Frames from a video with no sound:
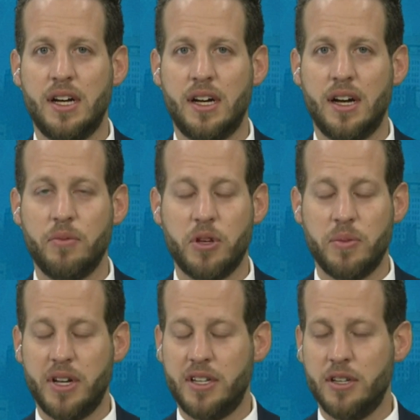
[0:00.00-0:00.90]
Uh, I'm
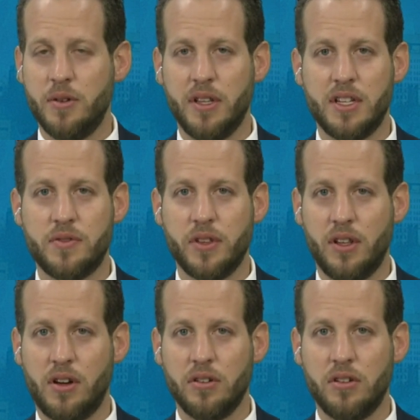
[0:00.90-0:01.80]
committed to doing this for the
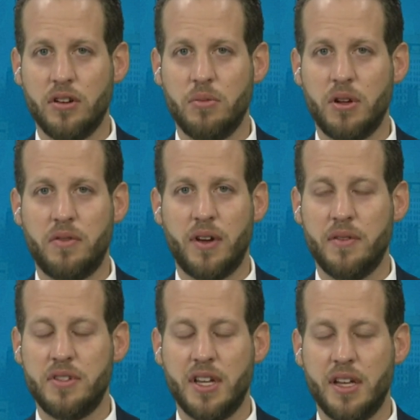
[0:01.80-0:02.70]
long term. I've,
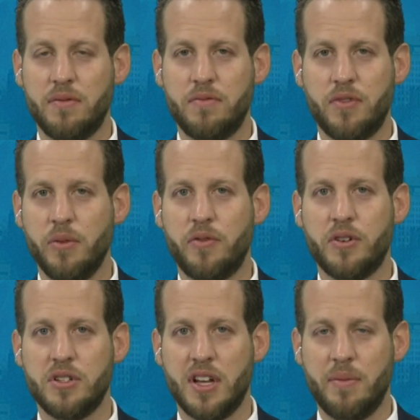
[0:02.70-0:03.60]
I've, said from the
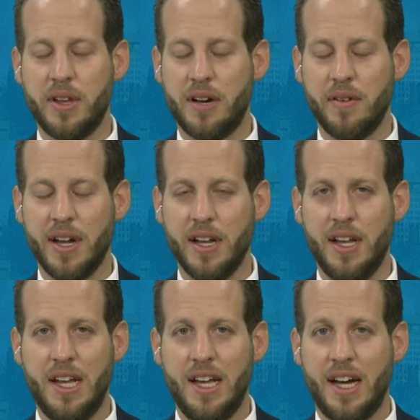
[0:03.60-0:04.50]
first time that I ran,
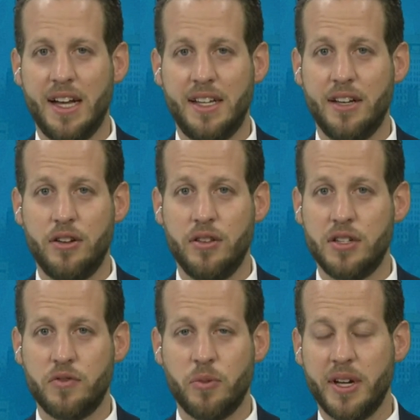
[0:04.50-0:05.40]
I intend to do
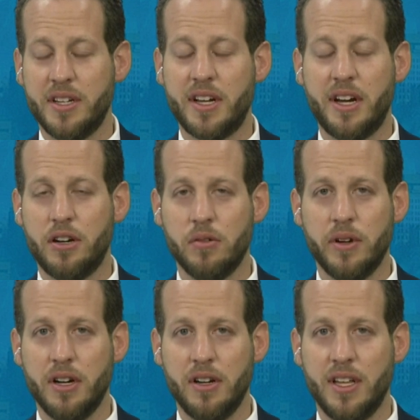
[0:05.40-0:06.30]
this for my entire
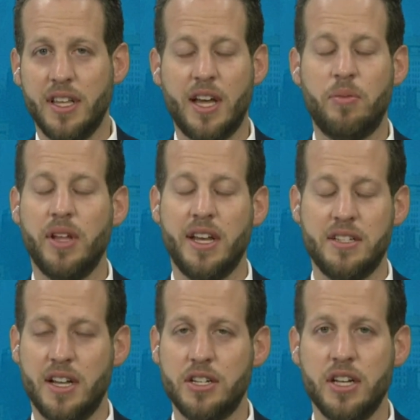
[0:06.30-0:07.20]
career, and, and, that plan
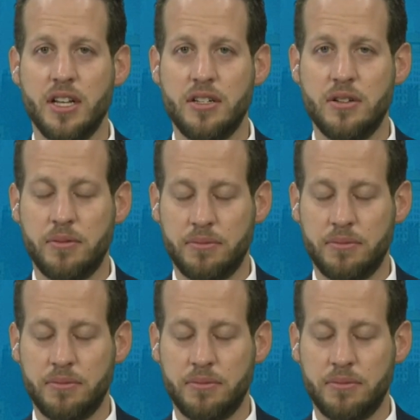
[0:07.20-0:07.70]
has not changed.